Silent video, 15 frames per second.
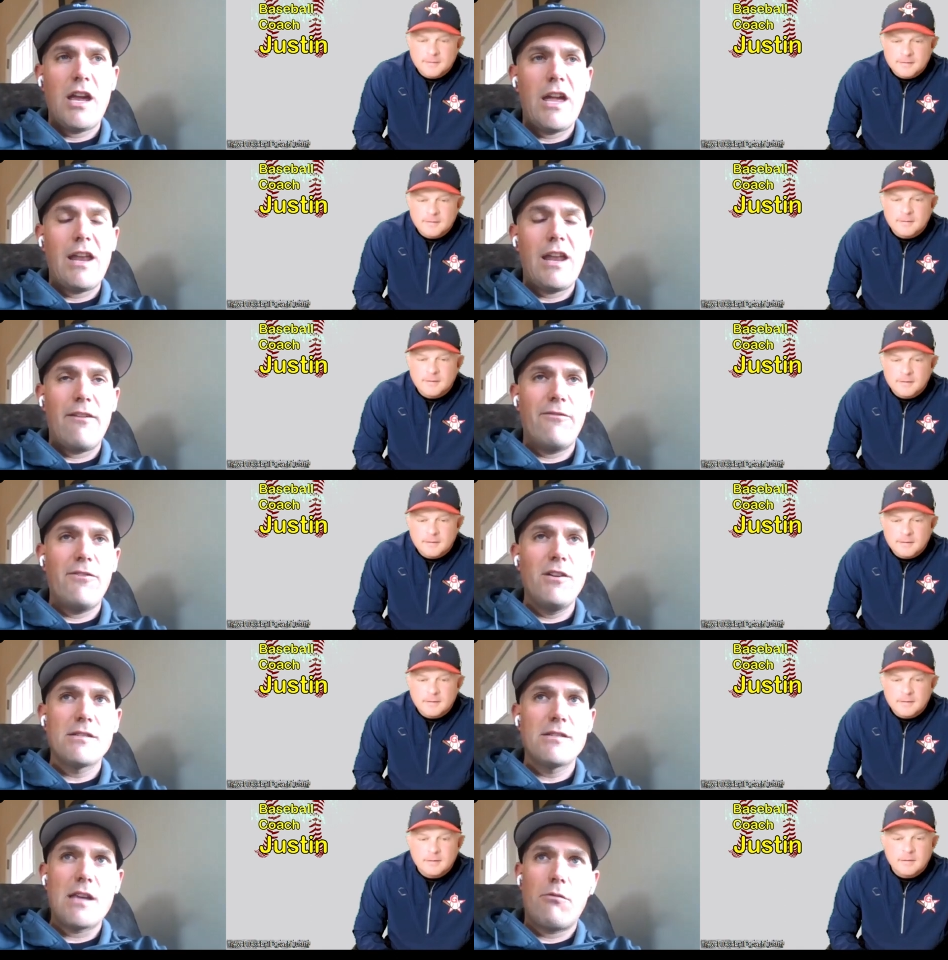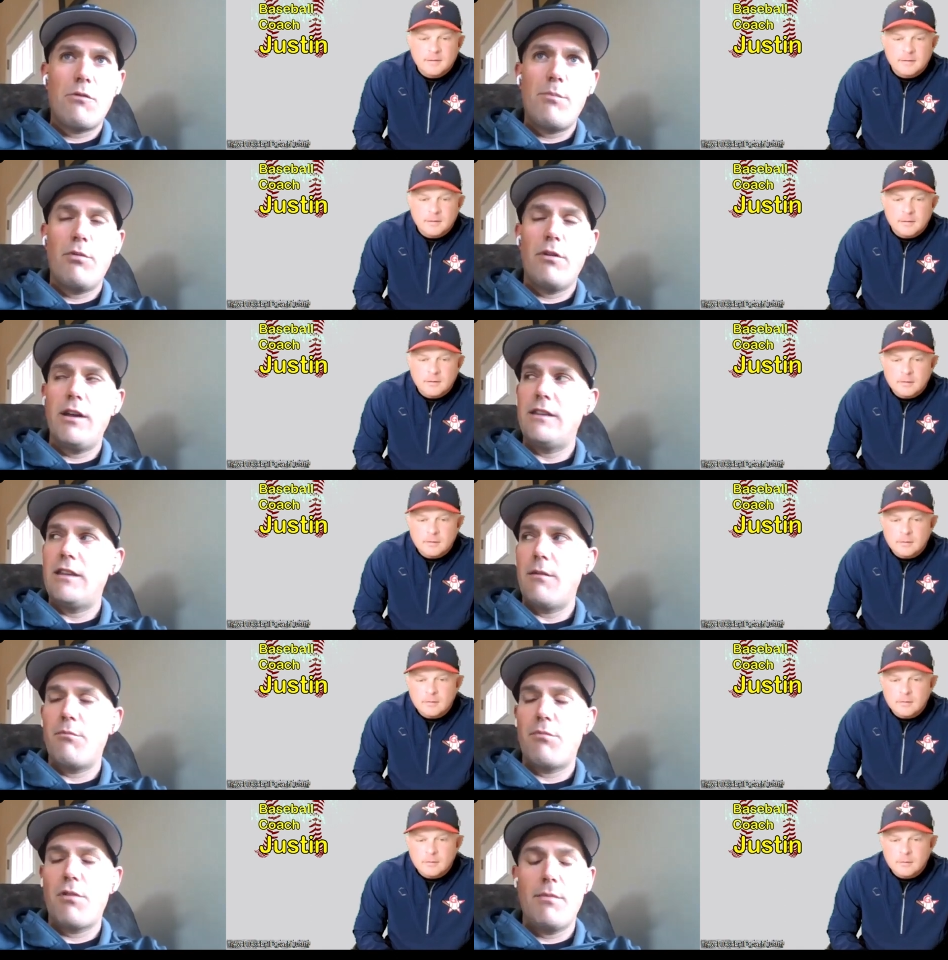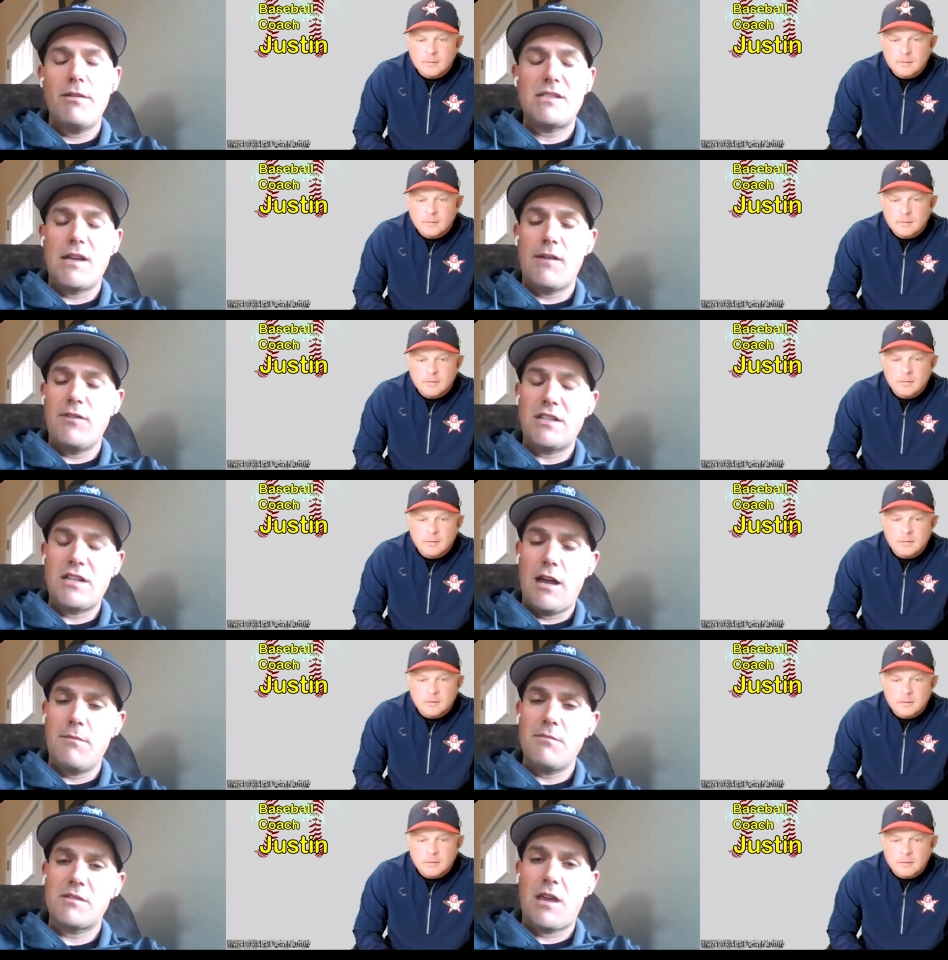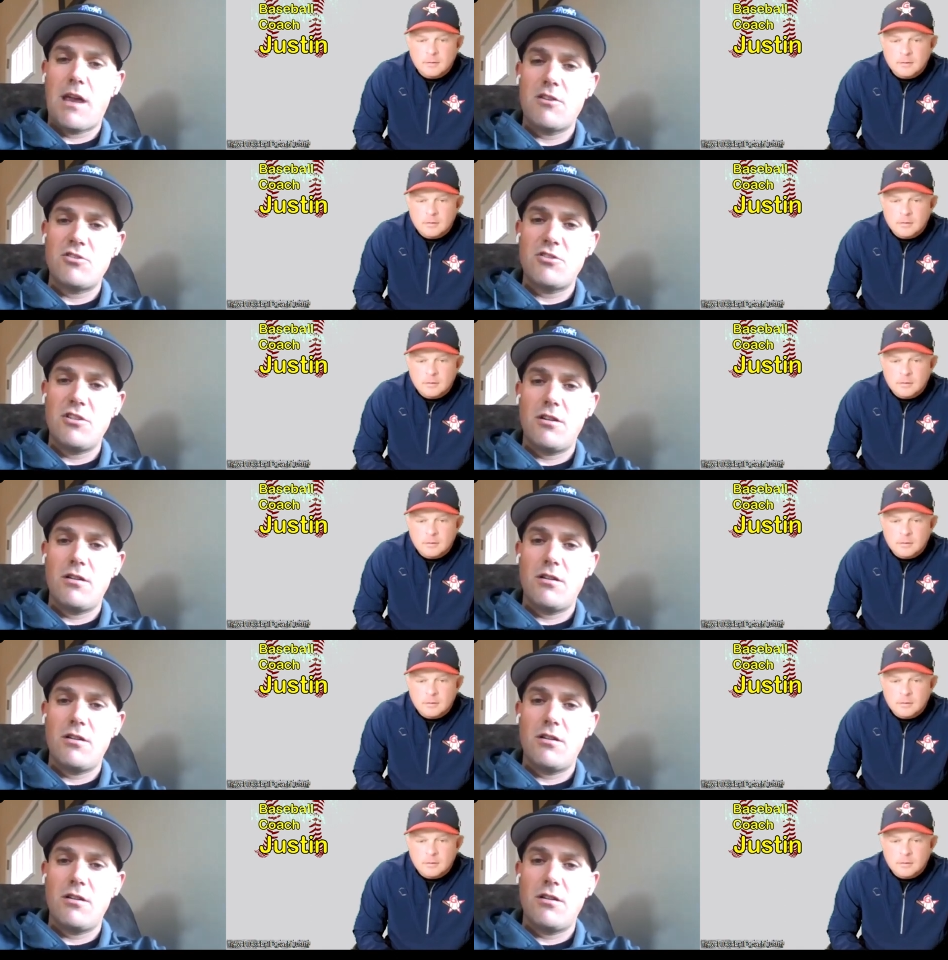Speaker 1: and it feels like we played them probably seven times last